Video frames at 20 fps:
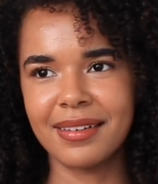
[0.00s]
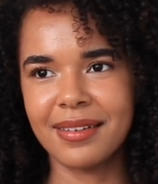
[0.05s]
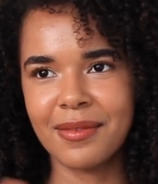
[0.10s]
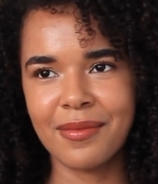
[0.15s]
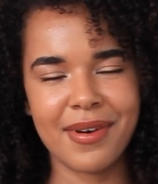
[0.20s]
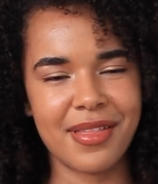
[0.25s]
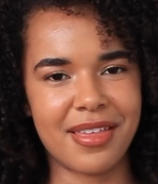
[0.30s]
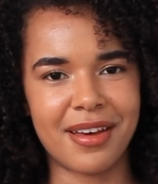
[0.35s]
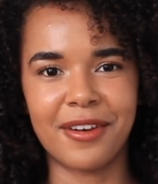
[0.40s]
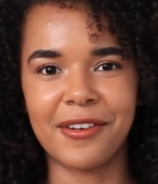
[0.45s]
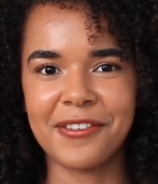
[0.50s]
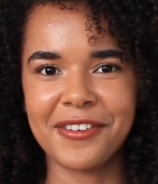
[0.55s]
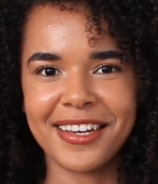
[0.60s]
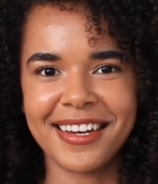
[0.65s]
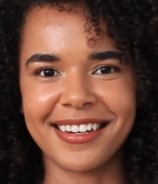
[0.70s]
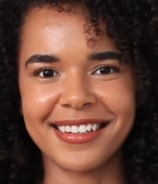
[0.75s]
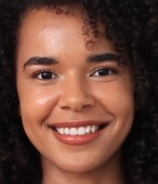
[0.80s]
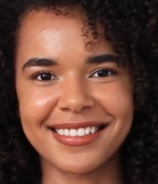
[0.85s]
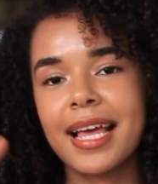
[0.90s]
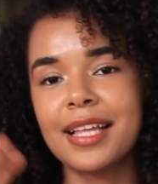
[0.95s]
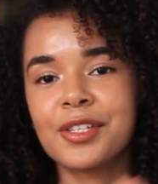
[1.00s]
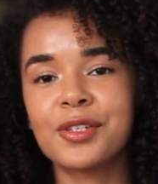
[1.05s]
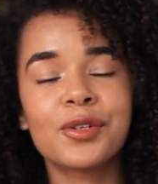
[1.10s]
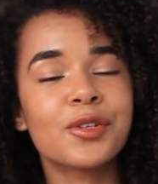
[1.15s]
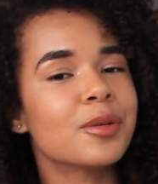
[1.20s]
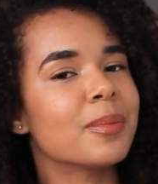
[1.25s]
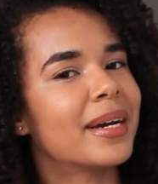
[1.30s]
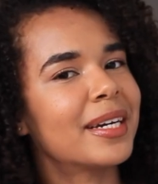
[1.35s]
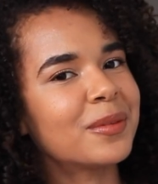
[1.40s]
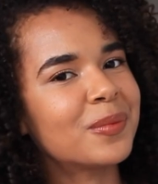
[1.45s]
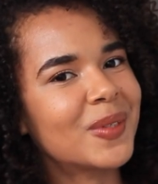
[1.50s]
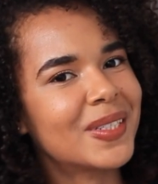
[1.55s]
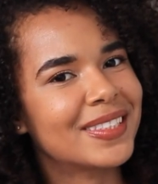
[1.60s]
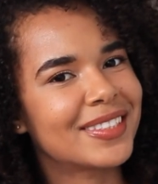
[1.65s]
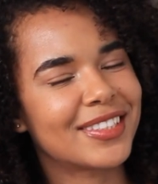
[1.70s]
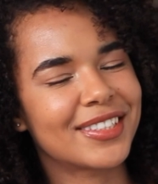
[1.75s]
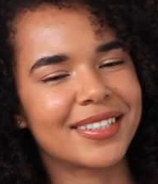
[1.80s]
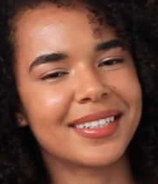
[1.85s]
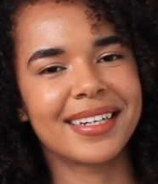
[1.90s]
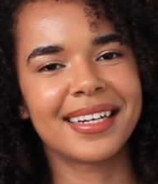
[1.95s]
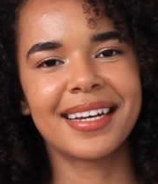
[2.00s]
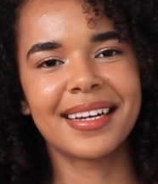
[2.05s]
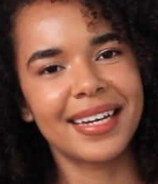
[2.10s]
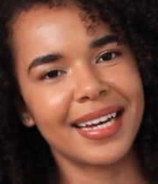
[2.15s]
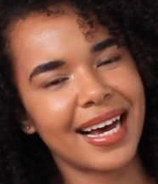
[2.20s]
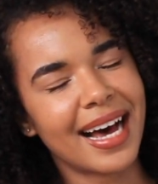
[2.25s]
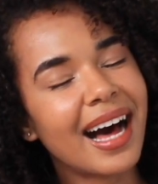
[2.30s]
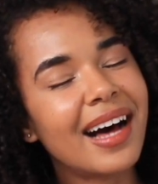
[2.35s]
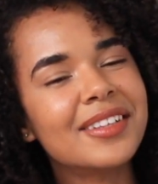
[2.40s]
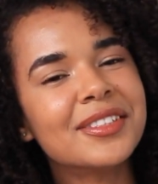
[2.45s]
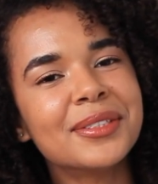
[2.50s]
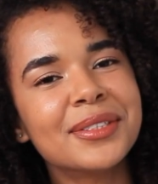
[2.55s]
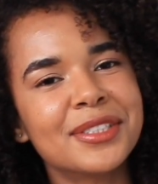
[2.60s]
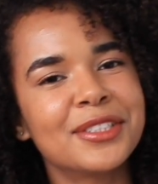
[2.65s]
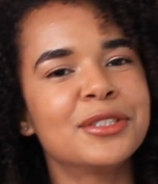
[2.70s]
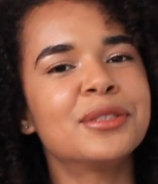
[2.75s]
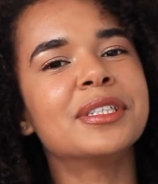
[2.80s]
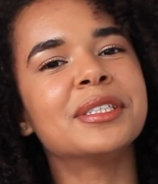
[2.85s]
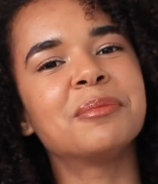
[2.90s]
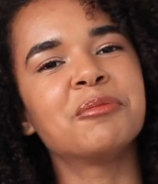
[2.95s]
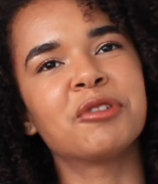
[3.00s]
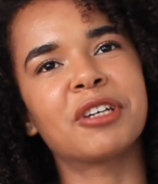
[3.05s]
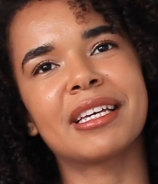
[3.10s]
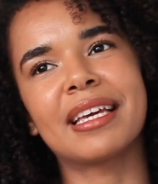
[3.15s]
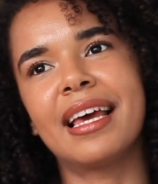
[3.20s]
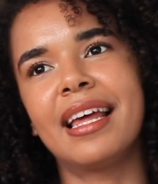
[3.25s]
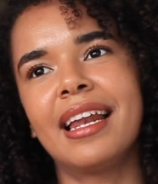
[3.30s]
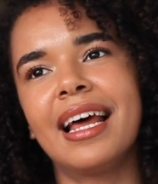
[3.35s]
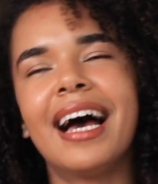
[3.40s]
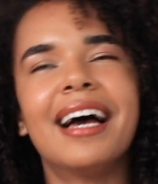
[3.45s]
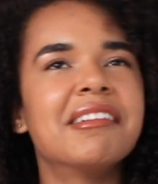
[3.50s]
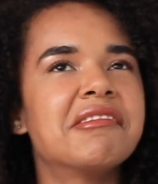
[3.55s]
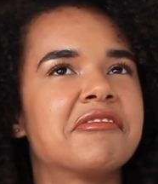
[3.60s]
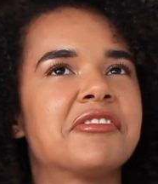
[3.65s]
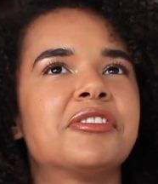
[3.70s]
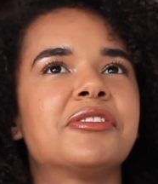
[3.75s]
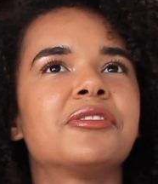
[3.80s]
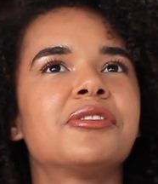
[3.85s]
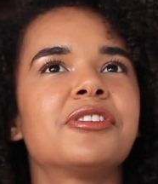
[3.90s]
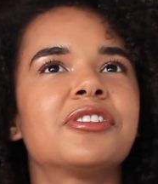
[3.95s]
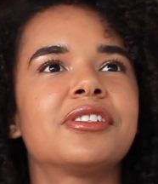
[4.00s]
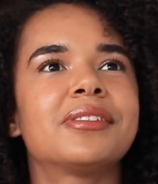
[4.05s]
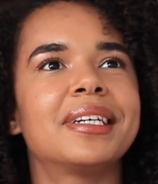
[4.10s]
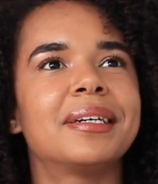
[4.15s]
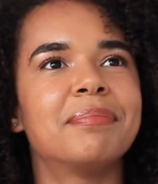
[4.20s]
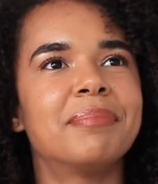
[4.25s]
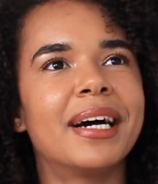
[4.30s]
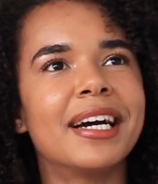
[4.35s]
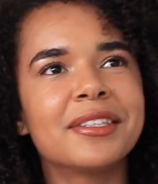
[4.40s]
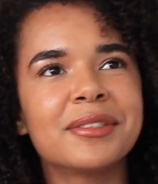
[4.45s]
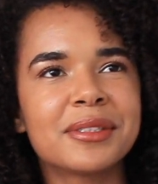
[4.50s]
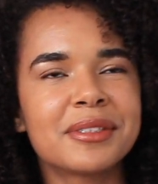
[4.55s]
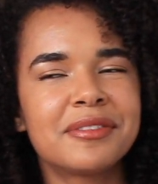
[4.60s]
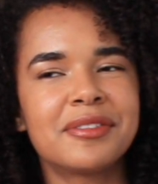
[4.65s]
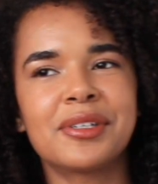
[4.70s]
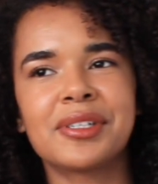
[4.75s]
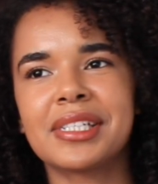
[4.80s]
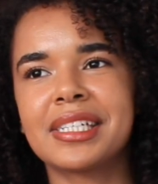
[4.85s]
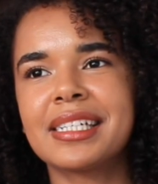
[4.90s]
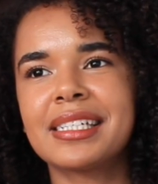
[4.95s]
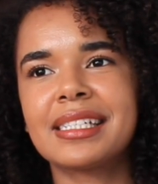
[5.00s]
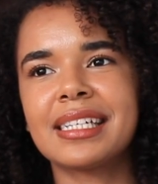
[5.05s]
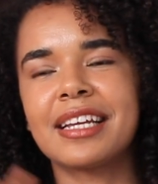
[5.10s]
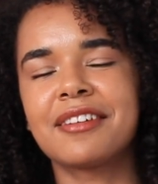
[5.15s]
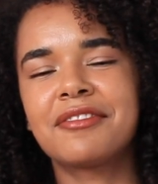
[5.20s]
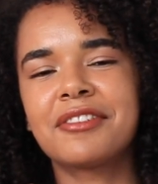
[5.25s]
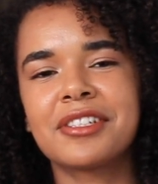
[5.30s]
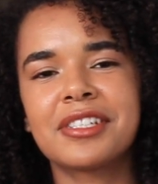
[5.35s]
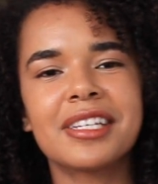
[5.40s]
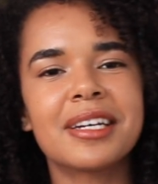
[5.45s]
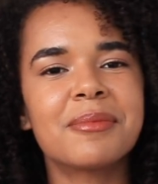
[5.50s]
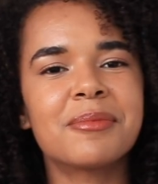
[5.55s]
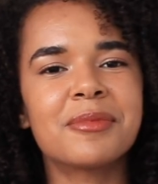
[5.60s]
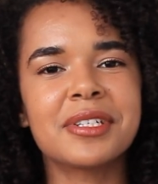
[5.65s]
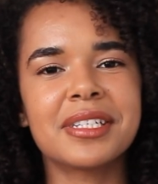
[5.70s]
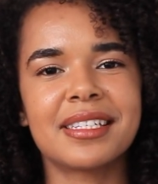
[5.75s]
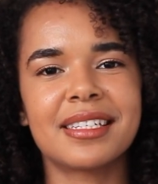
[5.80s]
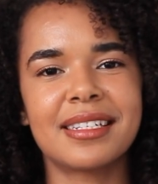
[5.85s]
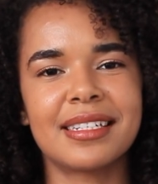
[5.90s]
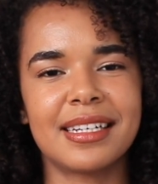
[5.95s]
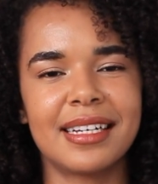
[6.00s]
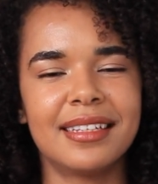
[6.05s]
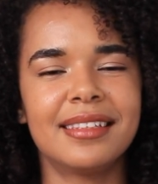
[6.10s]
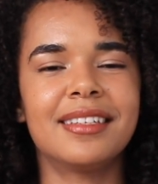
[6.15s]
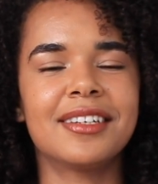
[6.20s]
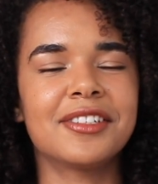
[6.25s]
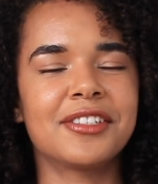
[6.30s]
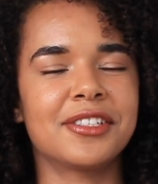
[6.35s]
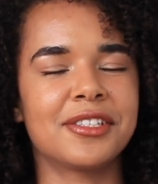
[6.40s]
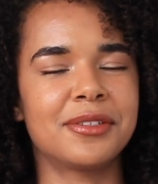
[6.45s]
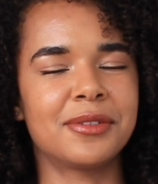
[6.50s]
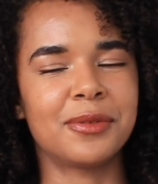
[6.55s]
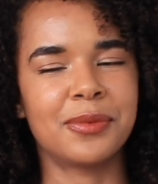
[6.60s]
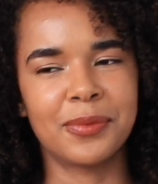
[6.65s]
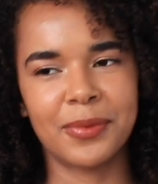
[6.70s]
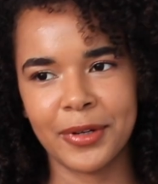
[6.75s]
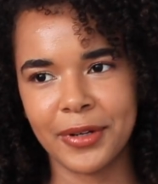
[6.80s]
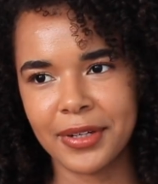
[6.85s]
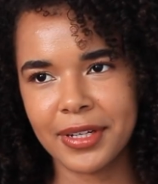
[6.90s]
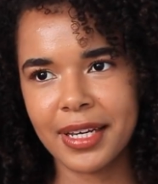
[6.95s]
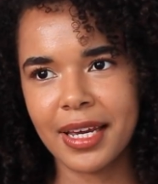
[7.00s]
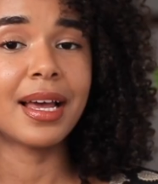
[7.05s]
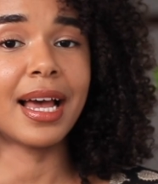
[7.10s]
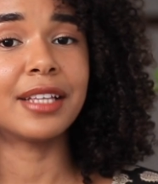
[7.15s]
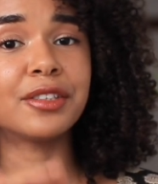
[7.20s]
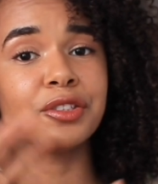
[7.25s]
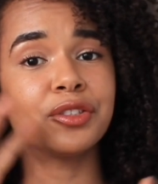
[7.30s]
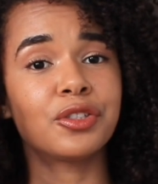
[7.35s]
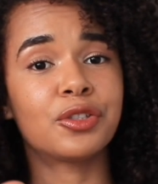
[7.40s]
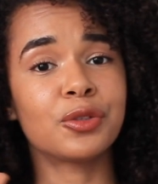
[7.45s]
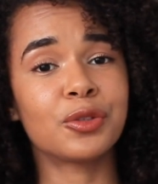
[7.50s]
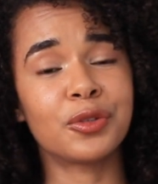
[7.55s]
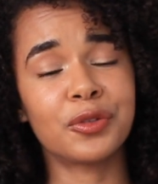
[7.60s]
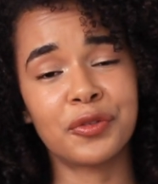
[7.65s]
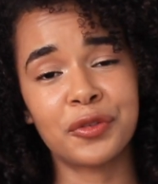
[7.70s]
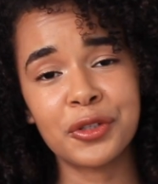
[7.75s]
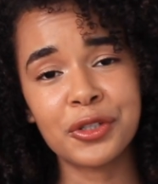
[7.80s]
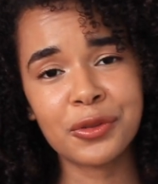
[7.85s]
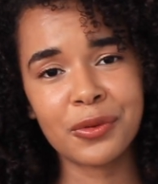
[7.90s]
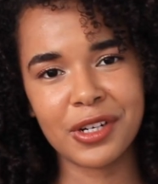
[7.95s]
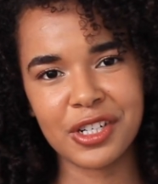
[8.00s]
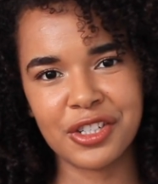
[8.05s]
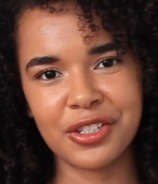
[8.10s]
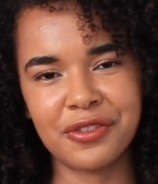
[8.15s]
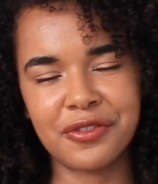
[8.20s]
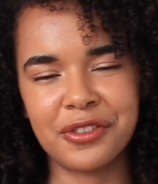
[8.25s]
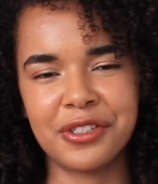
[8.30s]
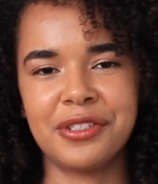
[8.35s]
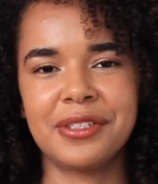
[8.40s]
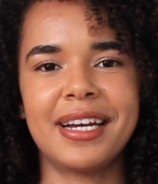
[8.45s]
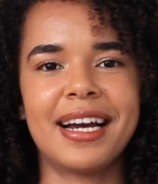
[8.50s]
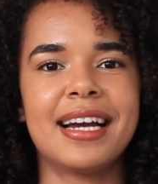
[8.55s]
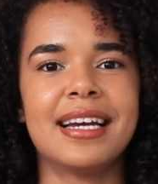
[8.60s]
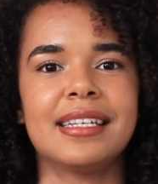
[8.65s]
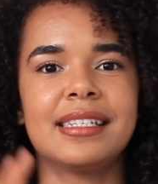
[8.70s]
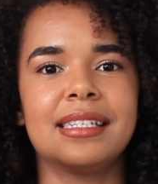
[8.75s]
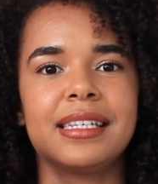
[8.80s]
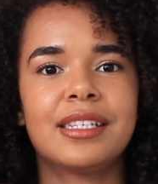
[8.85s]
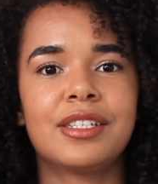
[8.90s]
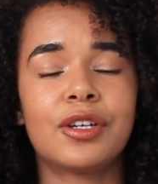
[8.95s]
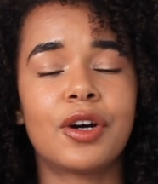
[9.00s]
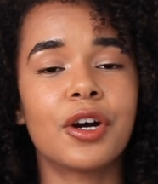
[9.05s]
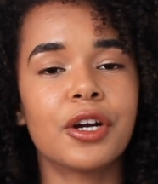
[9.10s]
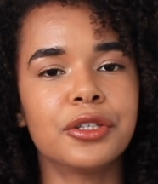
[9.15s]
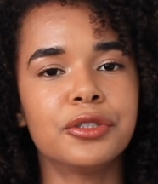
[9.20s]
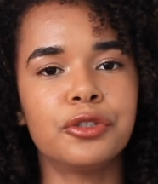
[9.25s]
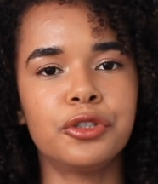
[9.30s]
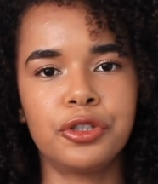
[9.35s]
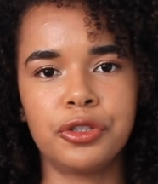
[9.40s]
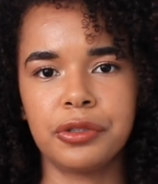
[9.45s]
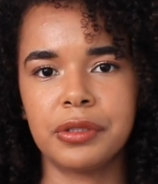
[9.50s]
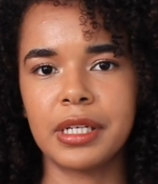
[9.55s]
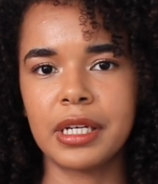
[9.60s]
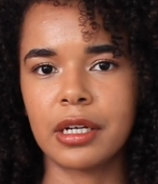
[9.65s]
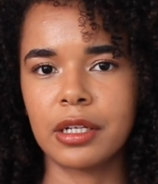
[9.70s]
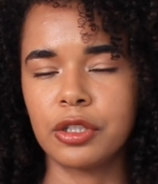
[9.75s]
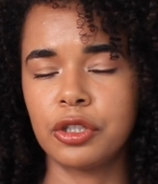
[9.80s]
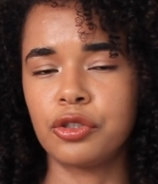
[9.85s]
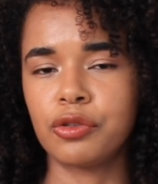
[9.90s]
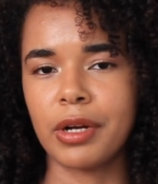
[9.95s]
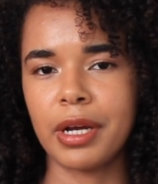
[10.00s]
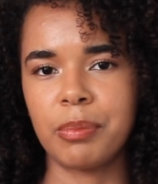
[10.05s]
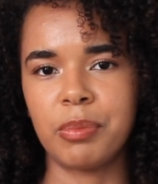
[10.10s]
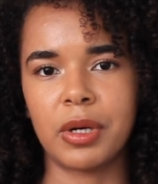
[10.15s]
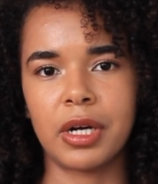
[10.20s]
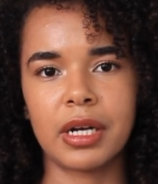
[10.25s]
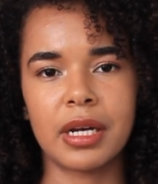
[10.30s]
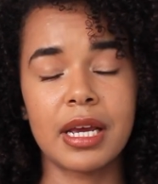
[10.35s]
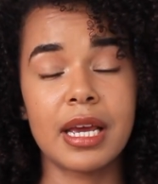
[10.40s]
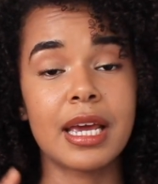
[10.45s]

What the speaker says: without fail. And so you might wonder, how do you do it, Muriel? I've used manual focus and for some reason it doesn't work. And so the first question for you guys is, are you shooting on a tripod?